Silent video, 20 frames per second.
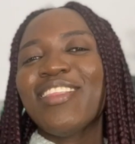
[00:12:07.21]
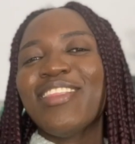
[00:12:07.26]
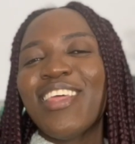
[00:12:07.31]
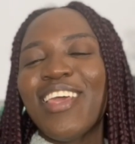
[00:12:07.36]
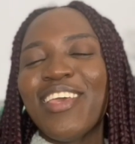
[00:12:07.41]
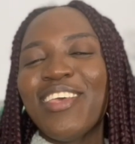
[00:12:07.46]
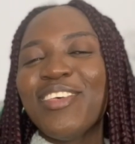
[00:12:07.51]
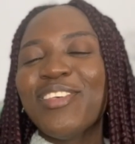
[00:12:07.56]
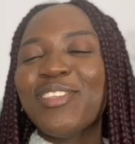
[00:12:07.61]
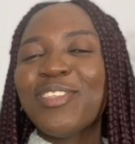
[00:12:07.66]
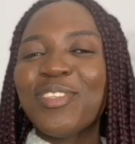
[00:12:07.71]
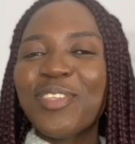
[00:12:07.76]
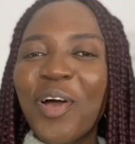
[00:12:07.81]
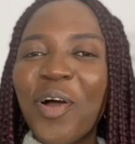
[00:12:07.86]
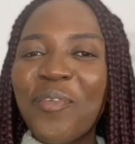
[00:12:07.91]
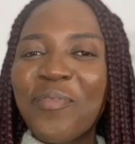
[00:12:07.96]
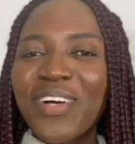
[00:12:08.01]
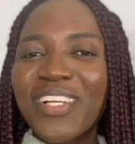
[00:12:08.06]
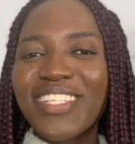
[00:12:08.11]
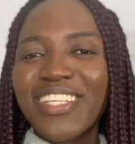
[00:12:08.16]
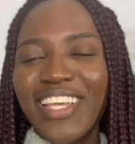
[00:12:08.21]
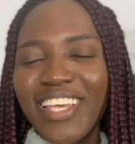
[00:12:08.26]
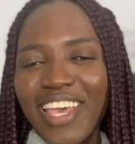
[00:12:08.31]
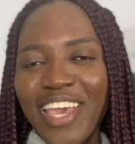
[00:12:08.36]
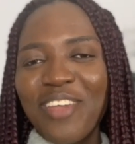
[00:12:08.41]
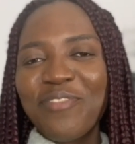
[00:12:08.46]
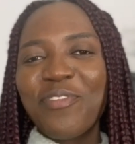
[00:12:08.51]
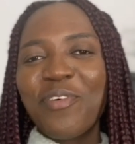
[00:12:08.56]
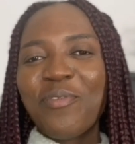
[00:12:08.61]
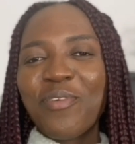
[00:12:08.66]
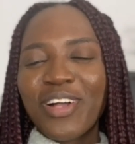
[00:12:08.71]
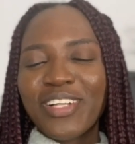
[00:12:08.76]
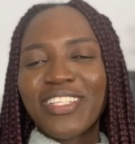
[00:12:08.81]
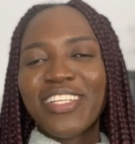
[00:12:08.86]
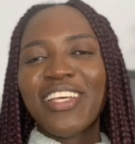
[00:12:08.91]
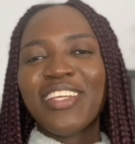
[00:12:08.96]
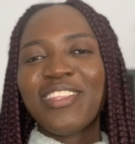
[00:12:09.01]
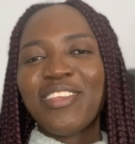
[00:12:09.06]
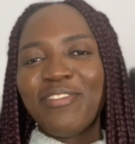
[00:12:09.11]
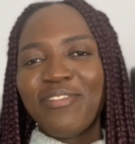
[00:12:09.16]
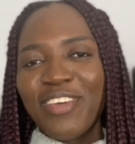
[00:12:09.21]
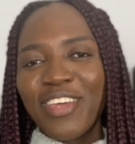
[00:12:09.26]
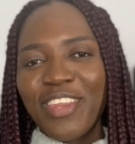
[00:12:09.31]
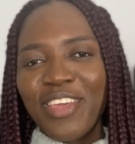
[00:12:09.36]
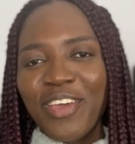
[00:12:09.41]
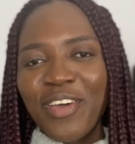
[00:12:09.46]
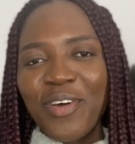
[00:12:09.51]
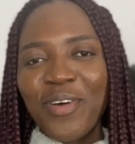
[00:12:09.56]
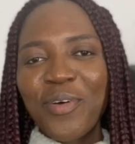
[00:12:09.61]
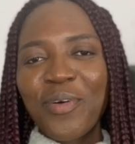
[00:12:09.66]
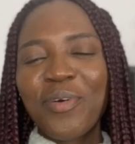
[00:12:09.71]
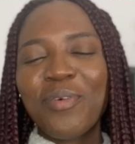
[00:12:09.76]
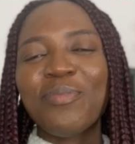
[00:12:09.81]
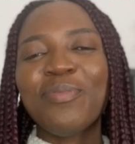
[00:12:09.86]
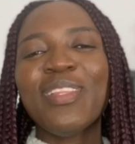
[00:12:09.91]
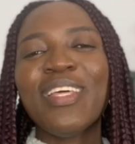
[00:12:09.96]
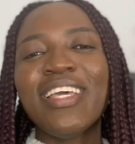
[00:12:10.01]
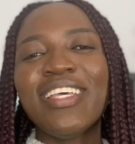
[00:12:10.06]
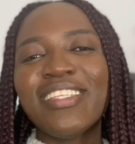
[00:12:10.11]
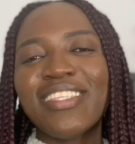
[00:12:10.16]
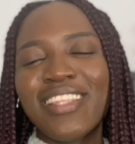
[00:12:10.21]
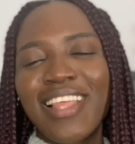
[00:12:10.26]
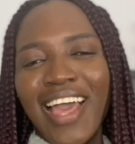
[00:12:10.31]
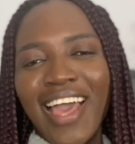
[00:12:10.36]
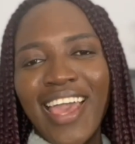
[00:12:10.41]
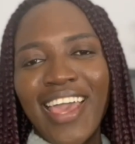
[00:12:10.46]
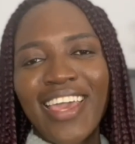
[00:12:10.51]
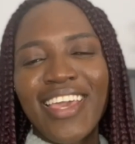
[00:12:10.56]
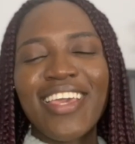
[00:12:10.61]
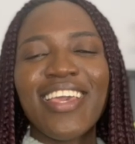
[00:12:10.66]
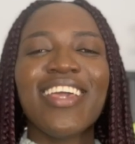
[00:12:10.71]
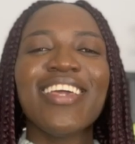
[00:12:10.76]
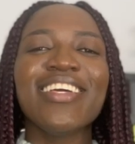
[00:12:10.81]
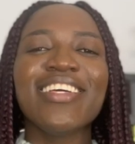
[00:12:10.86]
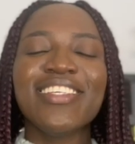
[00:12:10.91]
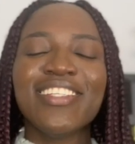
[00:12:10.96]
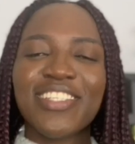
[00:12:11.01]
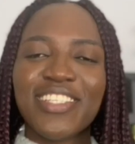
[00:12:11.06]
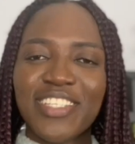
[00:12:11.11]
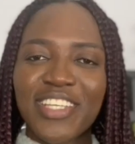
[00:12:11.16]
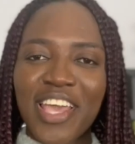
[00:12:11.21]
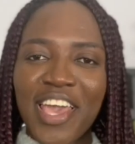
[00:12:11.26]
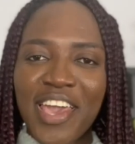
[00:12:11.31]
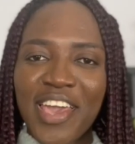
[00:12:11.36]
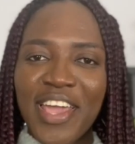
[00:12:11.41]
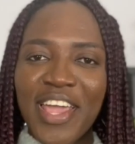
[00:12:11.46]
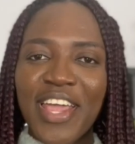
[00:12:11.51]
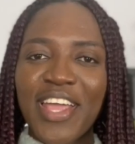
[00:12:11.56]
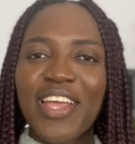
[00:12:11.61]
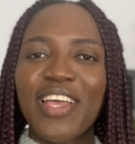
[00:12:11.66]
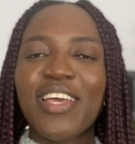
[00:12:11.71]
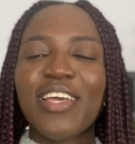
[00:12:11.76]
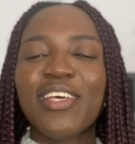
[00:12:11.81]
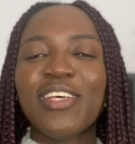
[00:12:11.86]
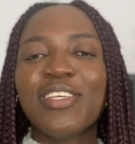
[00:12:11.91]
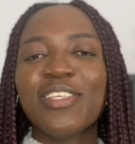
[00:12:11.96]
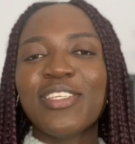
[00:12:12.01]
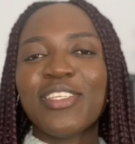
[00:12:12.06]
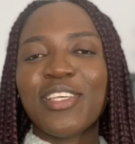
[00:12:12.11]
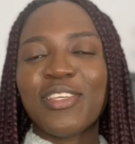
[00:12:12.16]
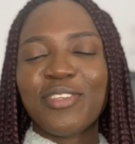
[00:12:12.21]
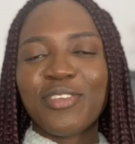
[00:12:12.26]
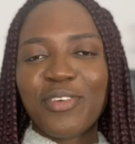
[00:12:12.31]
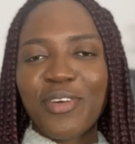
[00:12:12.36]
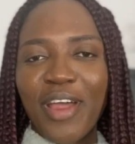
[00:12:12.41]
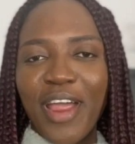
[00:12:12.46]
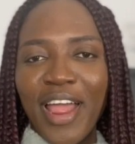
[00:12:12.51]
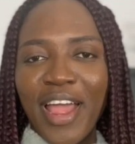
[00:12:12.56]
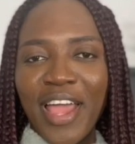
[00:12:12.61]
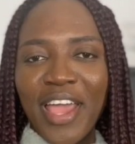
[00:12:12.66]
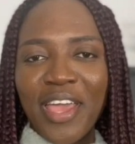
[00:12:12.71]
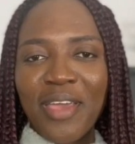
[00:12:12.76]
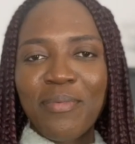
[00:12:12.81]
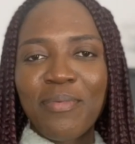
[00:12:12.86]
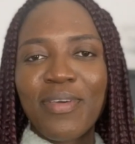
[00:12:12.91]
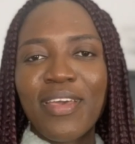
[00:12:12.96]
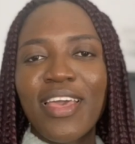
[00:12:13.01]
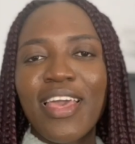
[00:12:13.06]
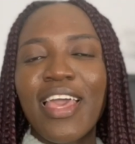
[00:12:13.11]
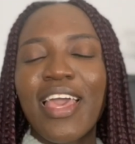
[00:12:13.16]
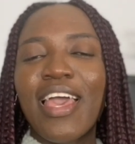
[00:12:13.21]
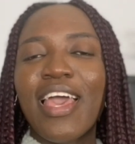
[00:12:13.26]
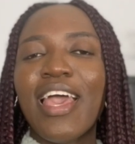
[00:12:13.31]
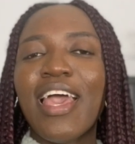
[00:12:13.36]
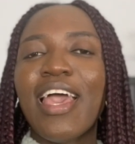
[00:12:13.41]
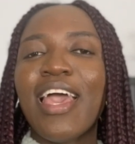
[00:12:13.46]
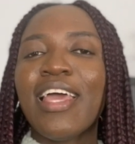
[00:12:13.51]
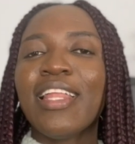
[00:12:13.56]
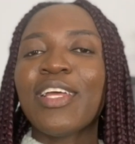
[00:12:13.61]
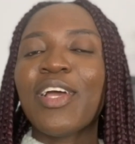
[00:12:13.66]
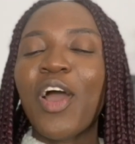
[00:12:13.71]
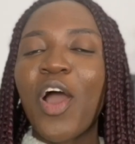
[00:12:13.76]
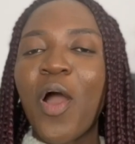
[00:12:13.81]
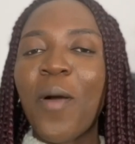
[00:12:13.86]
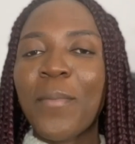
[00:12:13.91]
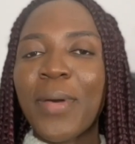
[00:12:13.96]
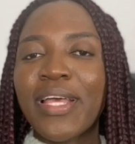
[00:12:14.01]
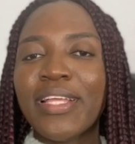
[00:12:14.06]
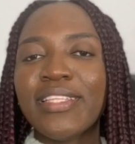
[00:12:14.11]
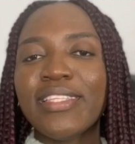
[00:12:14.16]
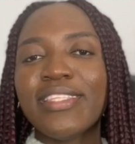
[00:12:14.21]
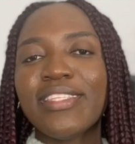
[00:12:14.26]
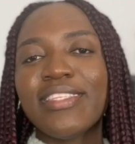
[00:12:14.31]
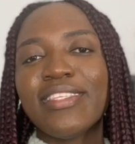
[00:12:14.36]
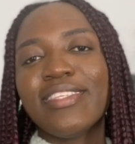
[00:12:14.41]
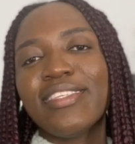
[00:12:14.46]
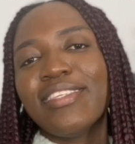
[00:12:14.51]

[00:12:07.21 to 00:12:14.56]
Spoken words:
Thank you so much again for watching the video. Please like, share, subscribe, and comment